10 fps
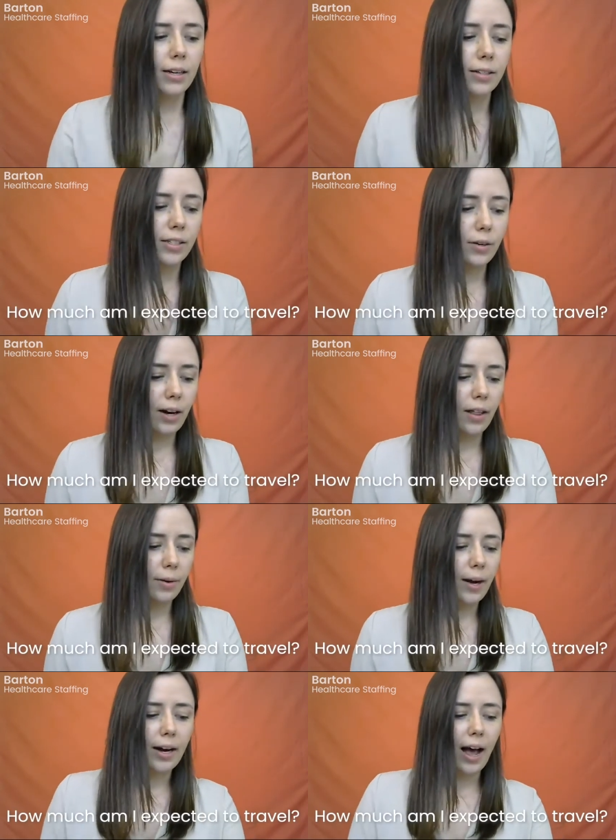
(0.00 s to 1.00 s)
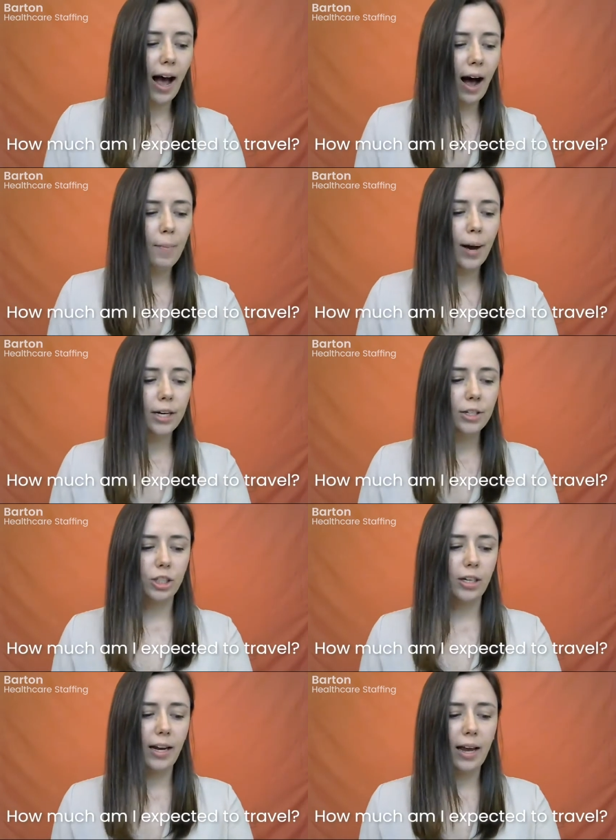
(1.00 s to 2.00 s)
So another one, how
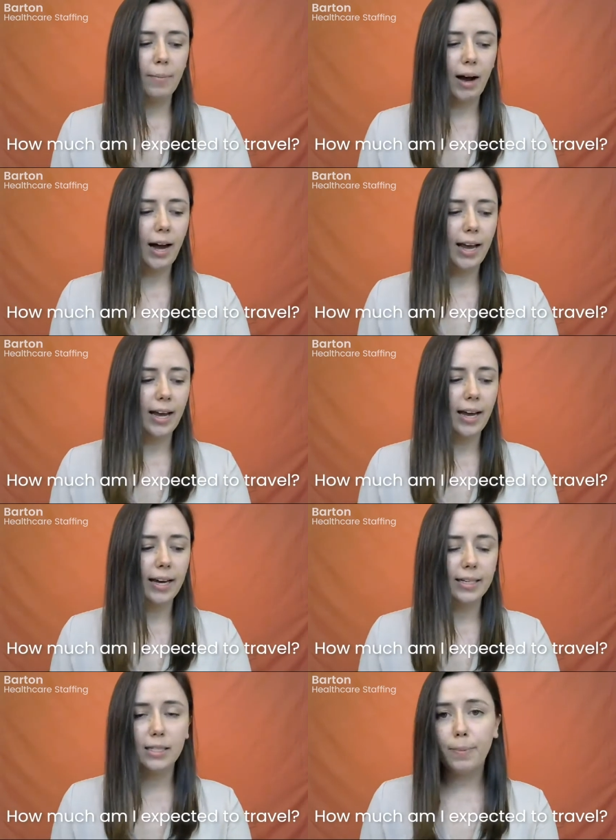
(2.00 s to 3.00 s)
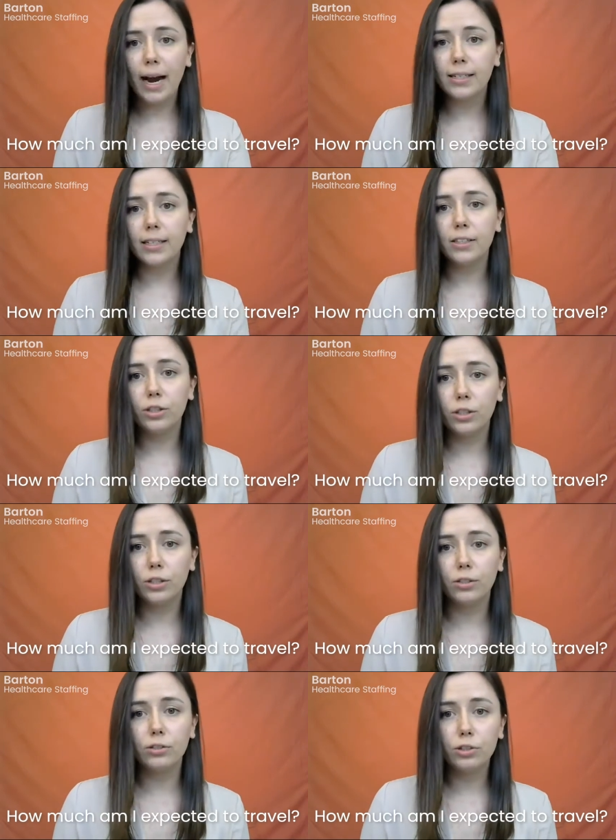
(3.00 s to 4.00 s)
much am I expected
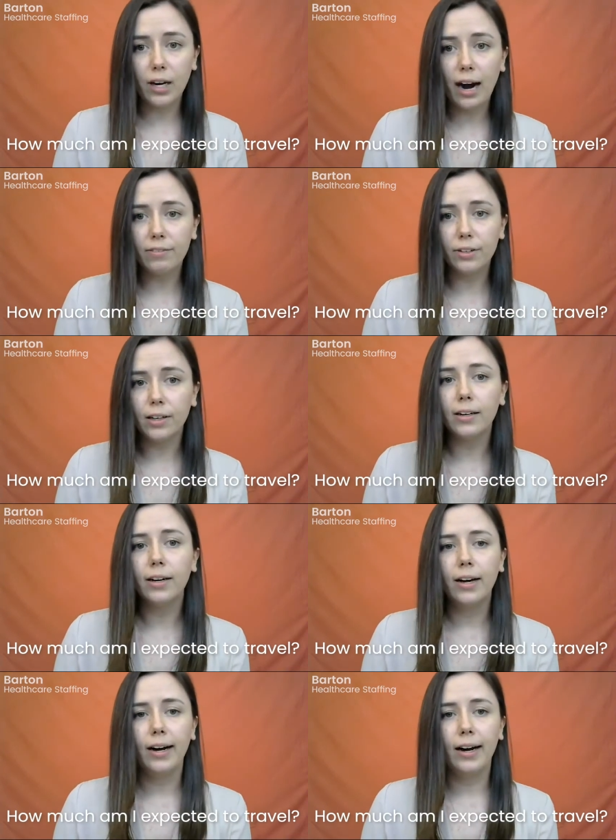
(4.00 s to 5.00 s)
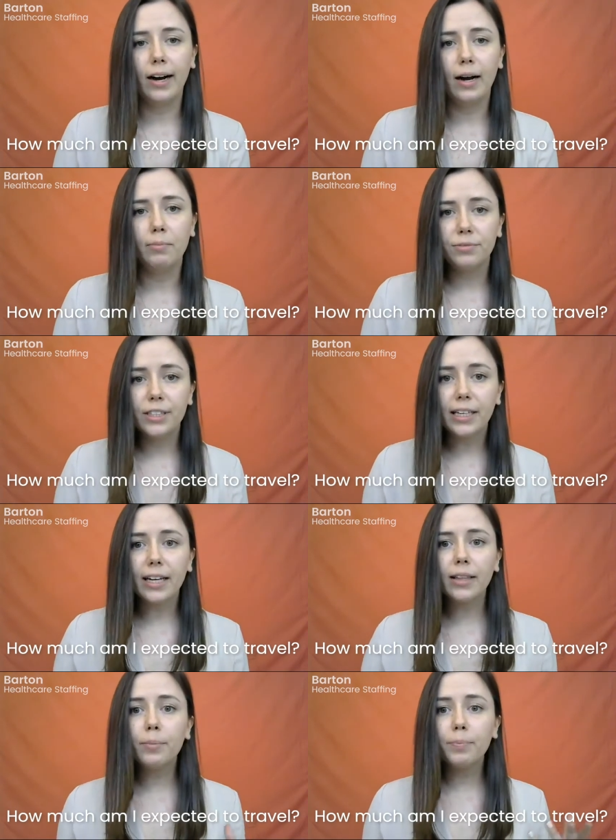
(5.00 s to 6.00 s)
to travel?
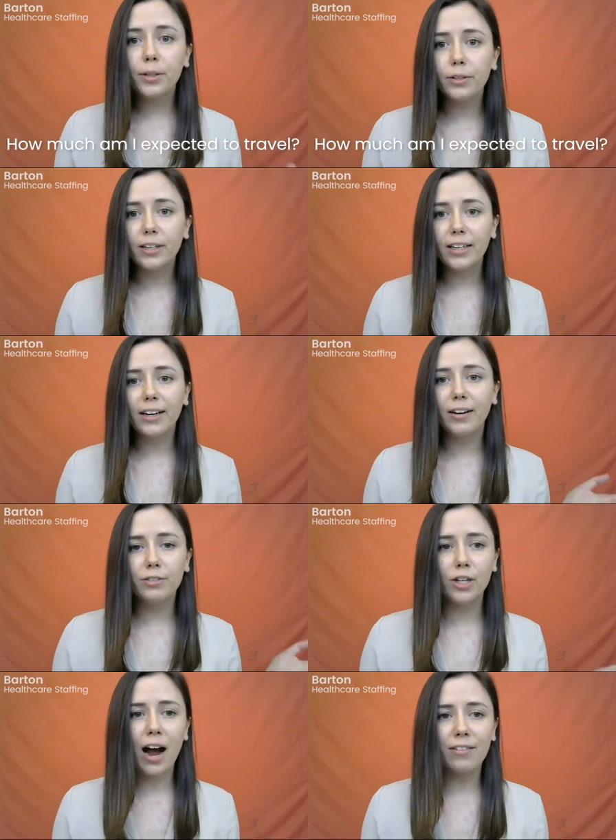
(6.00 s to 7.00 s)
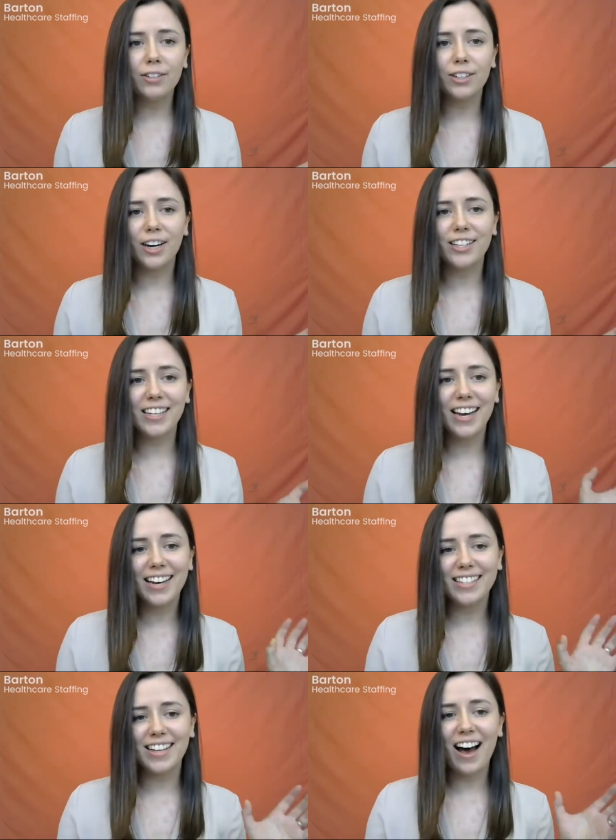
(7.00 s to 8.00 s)
Really the beauty of travel nursing
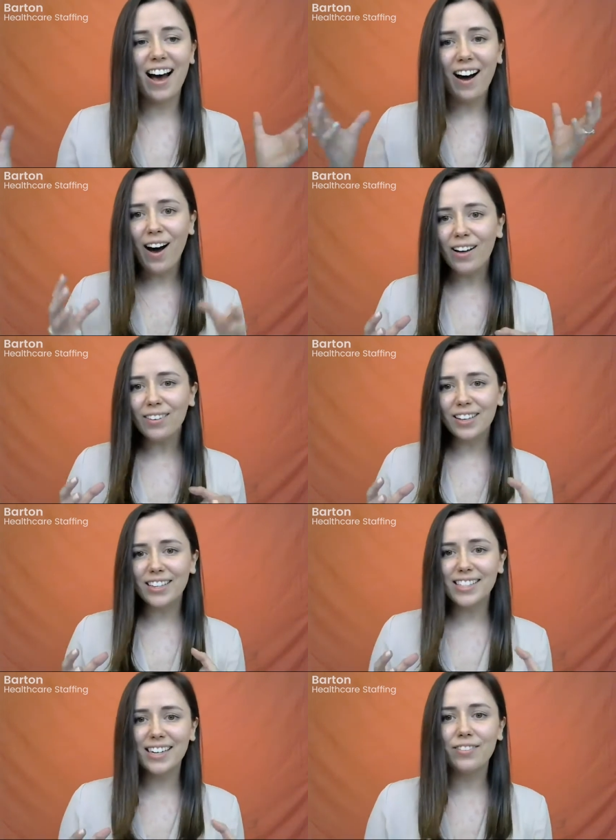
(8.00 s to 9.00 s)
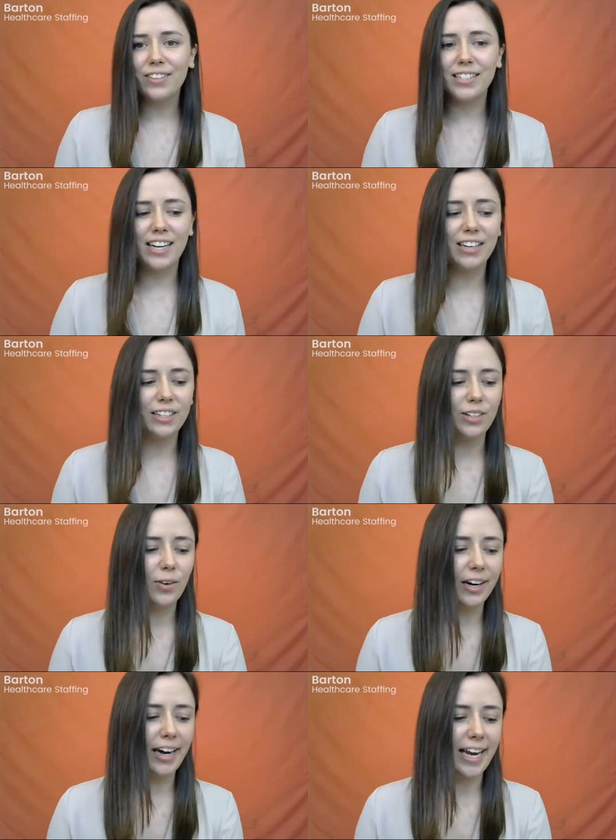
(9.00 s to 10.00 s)
is that all of this stuff is in
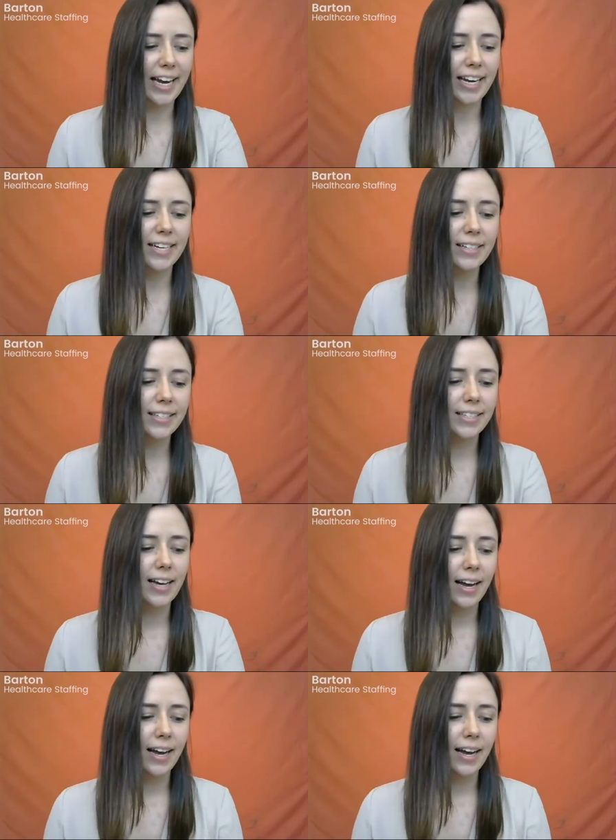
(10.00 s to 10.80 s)
your hands.